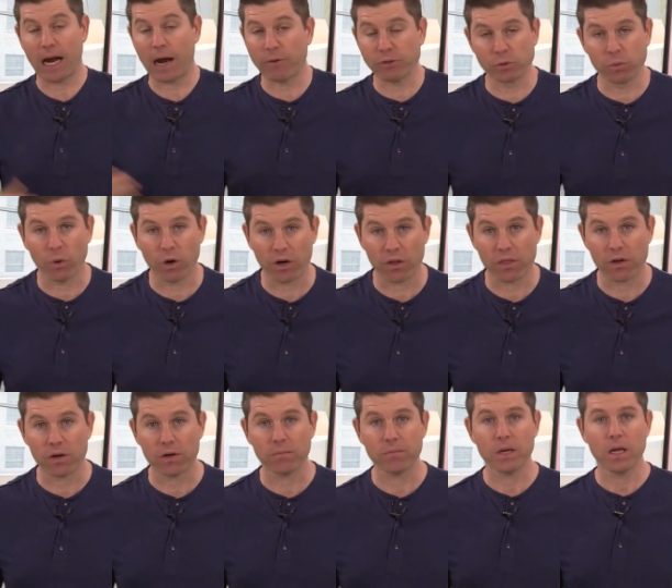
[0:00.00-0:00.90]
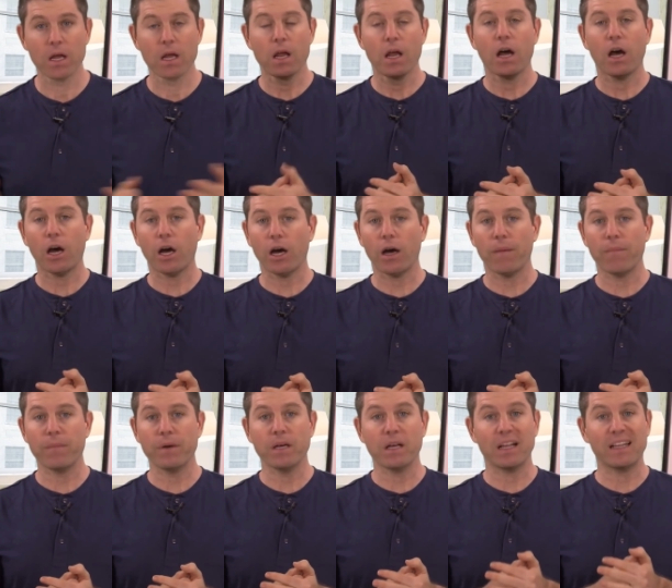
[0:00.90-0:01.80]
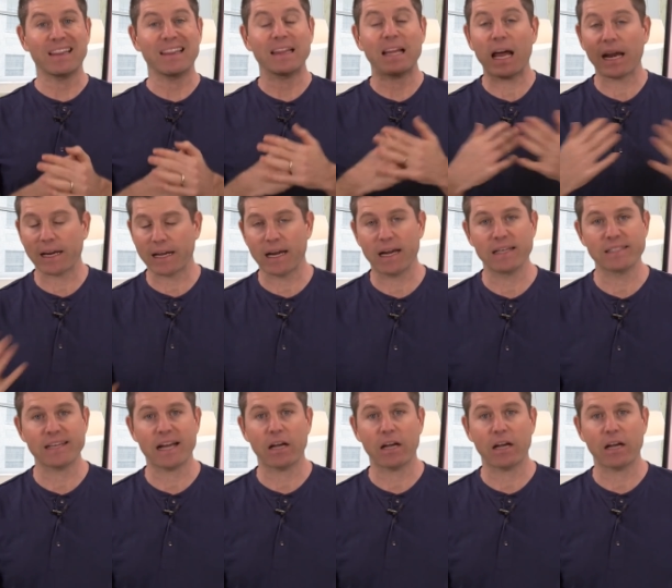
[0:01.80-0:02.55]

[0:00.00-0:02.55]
I was one of them. Um, a lot of guys